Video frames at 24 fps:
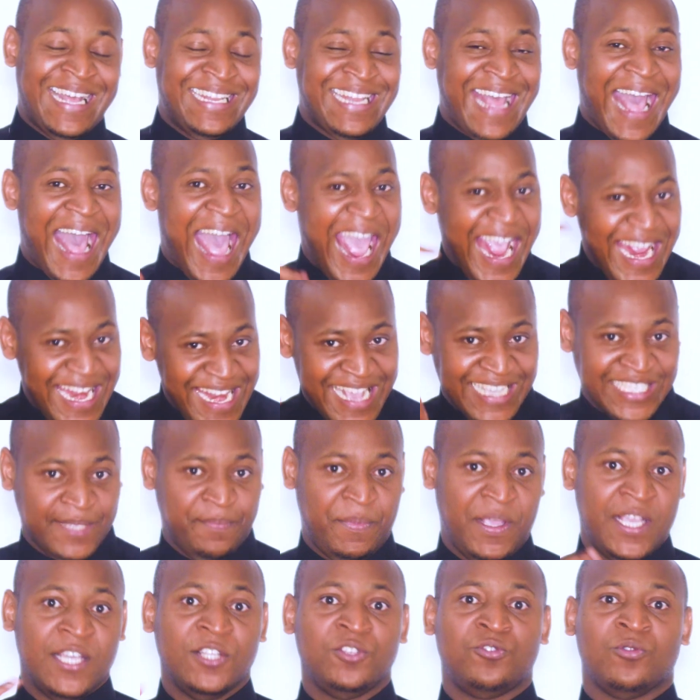And ideas
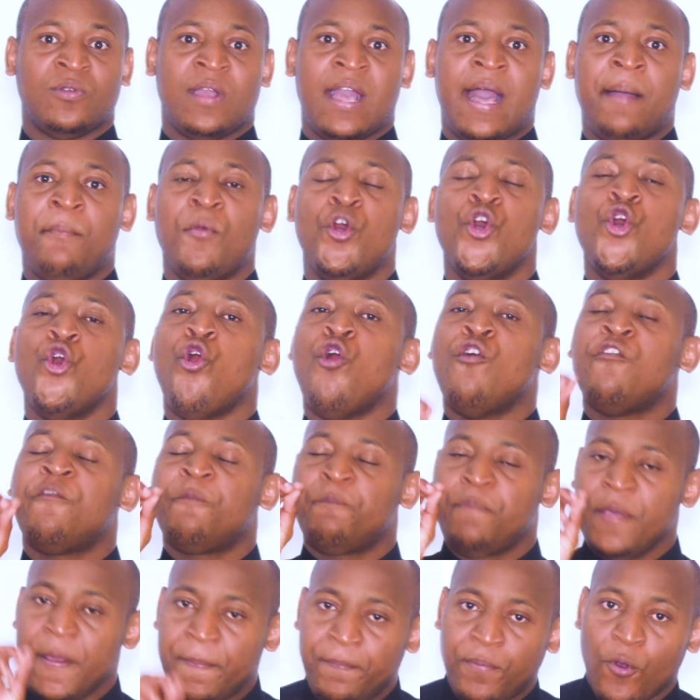begin to come
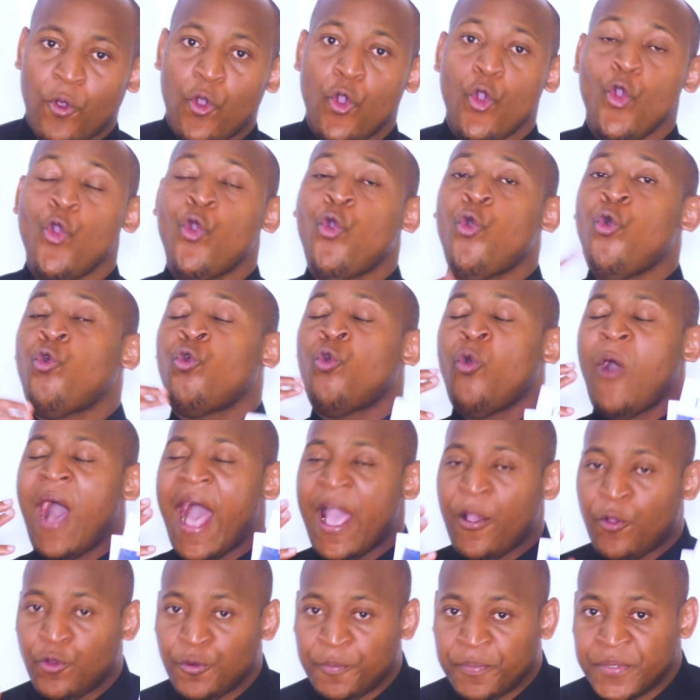of people who
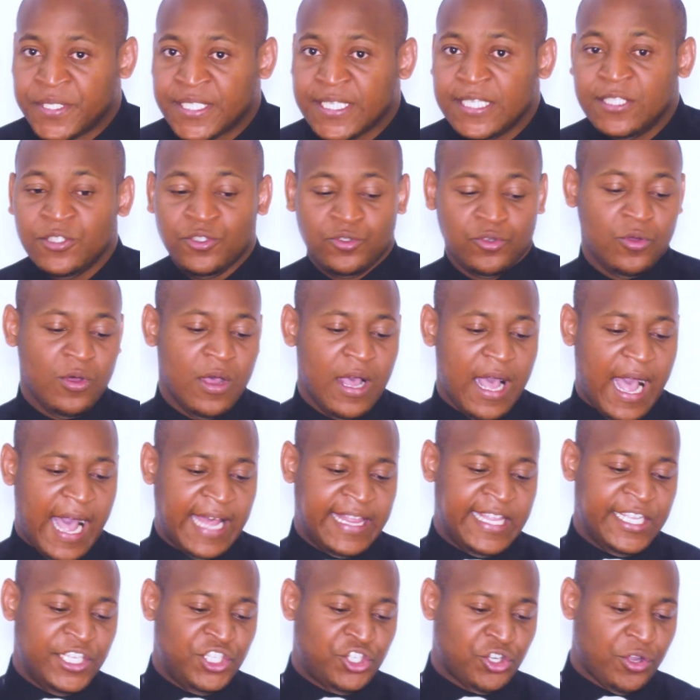I could present to
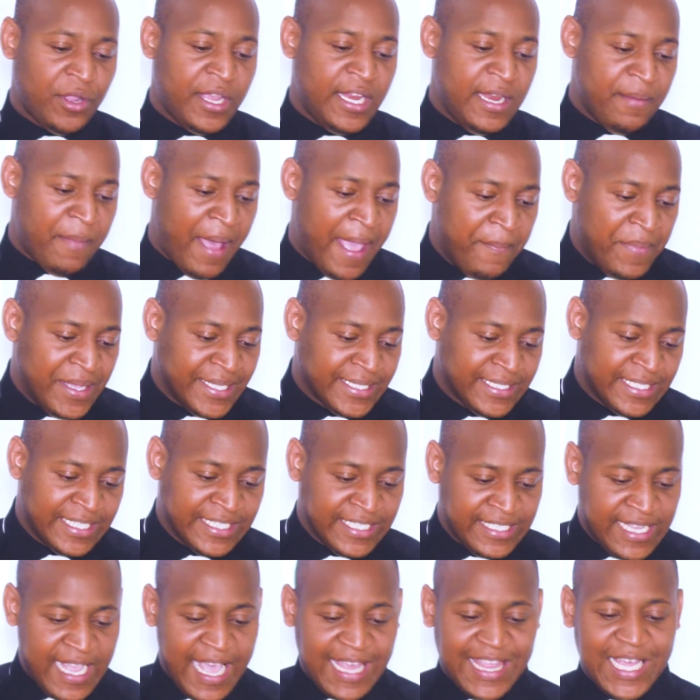and they join my
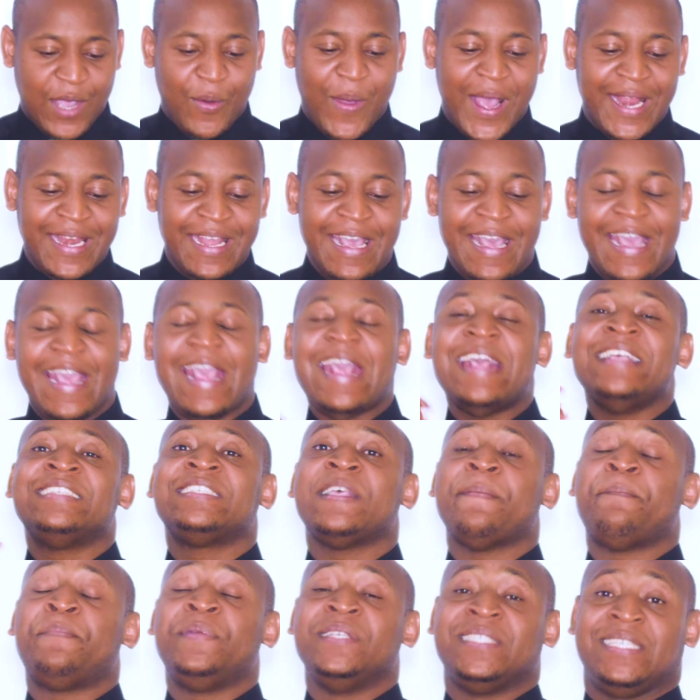business. The other one
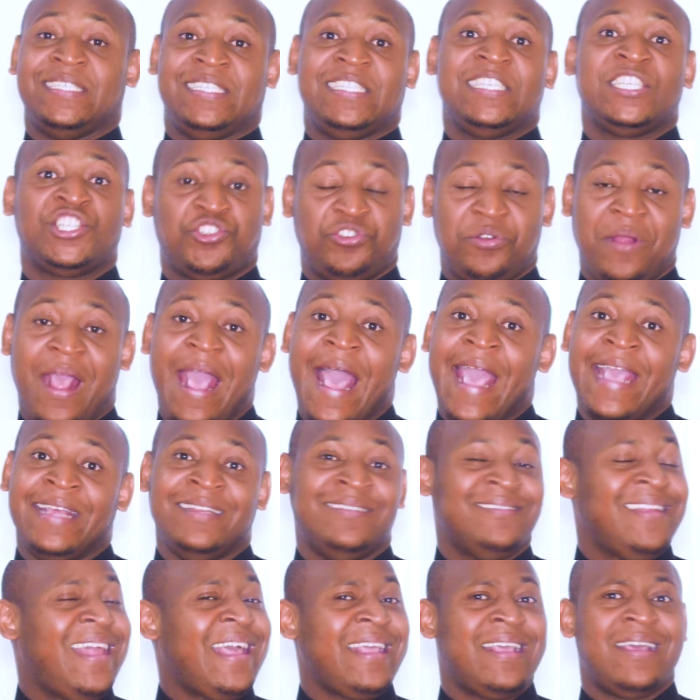is a presentation
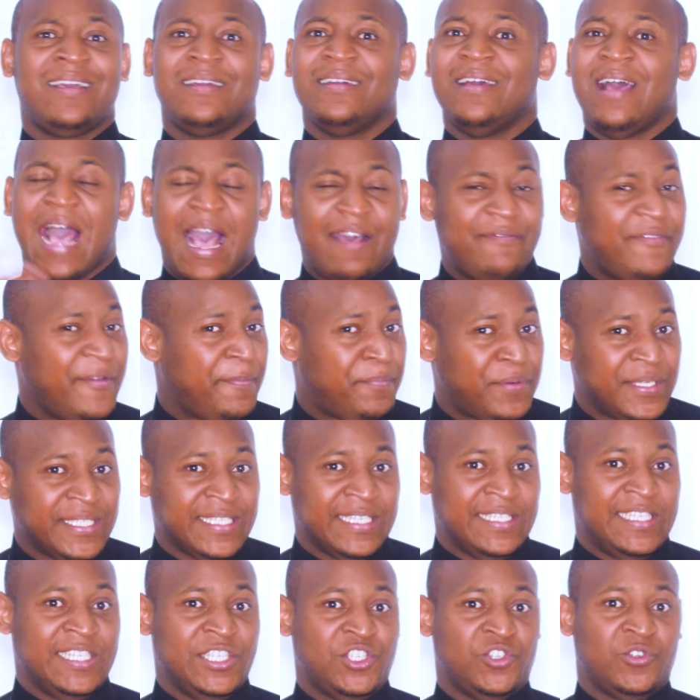guide. Like have a
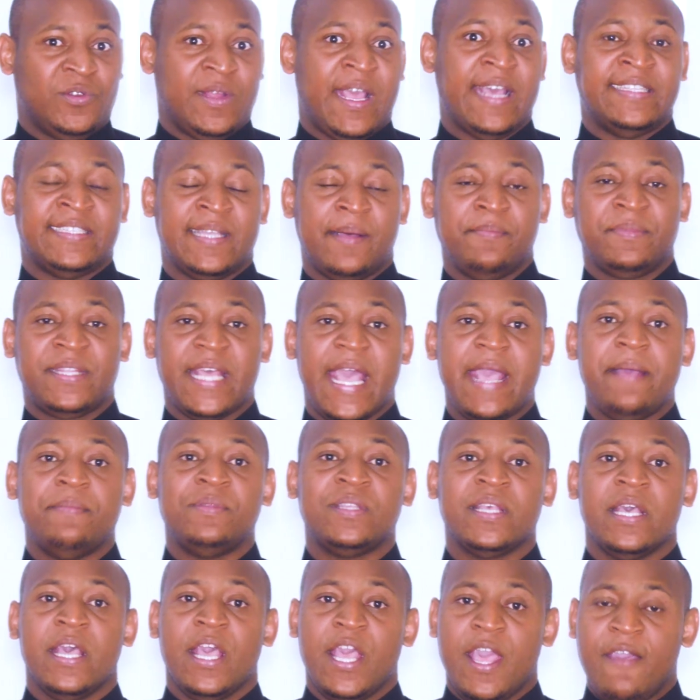presentation guide.
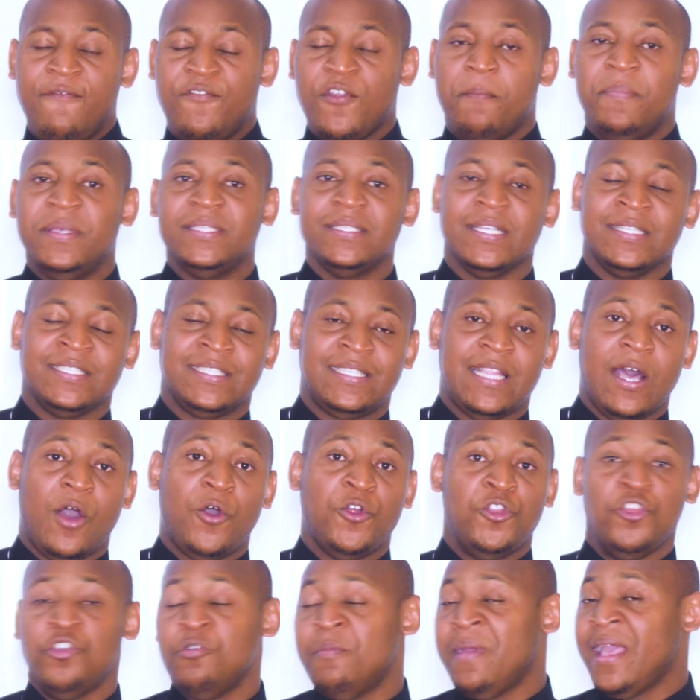Sometimes if your business
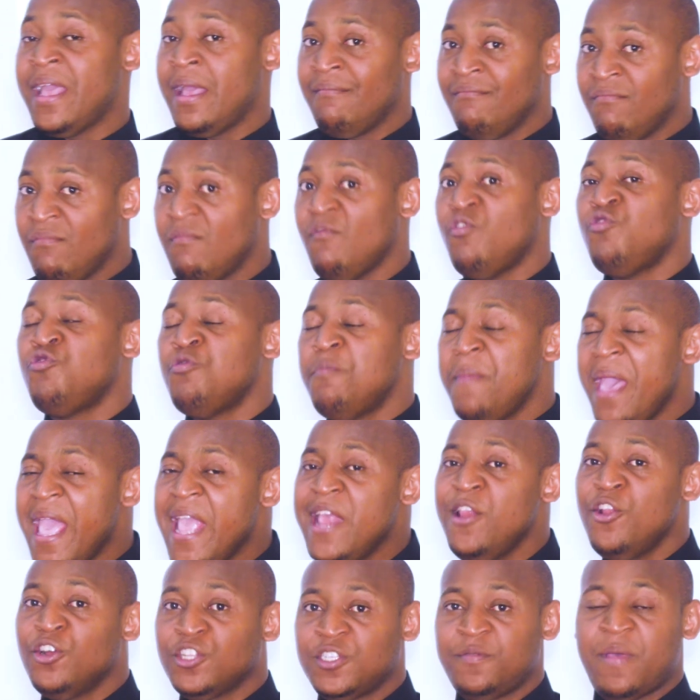down, you may you
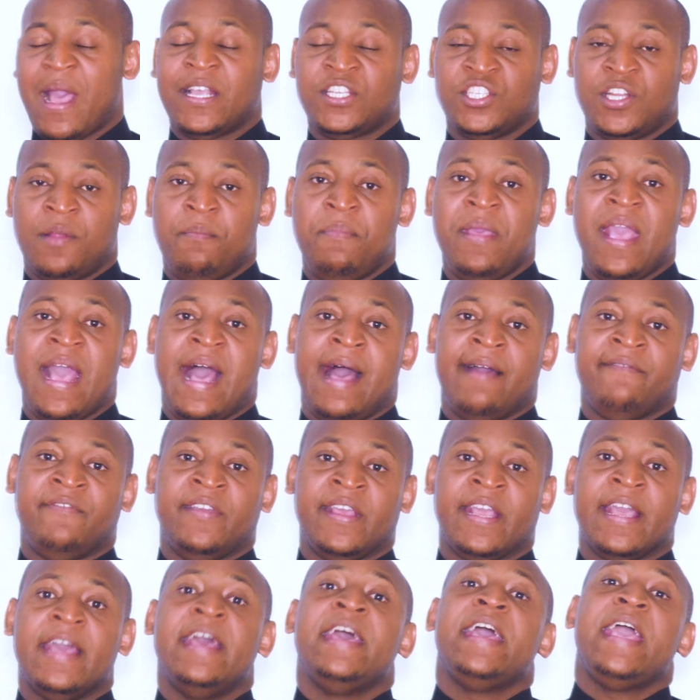may not actually be
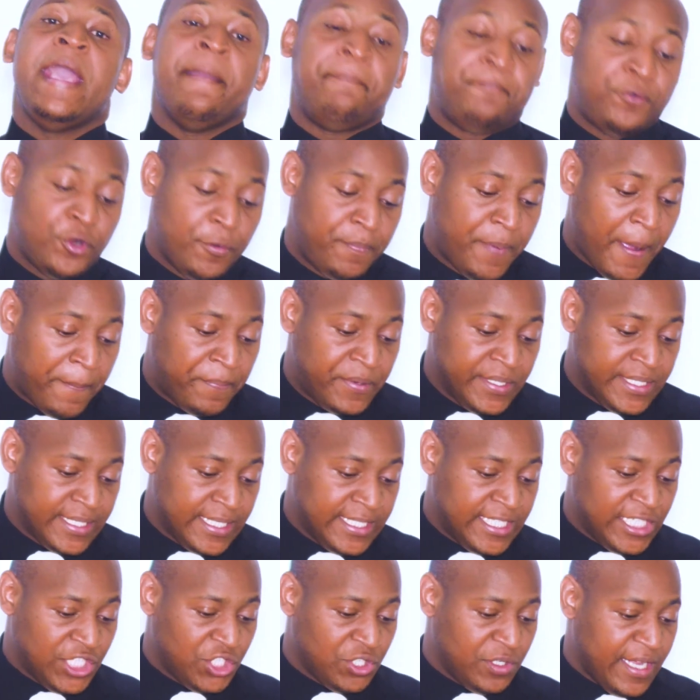having a proper
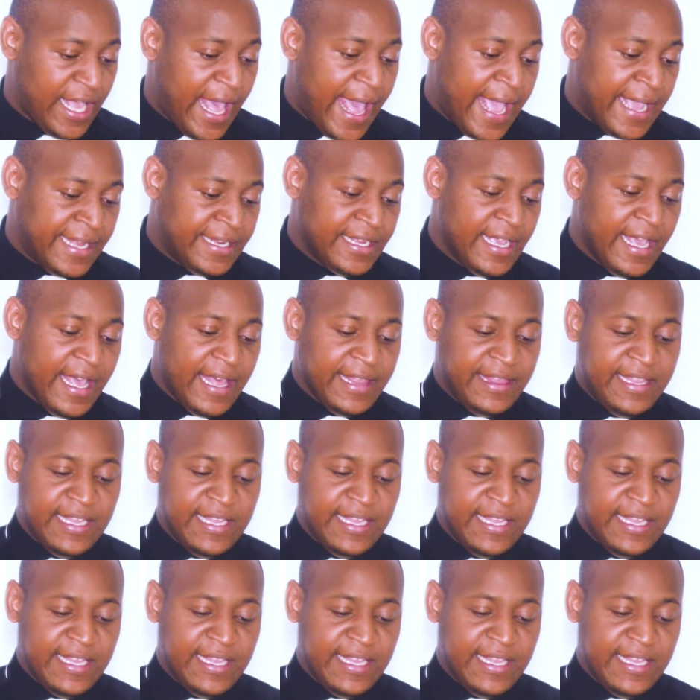presentation guide.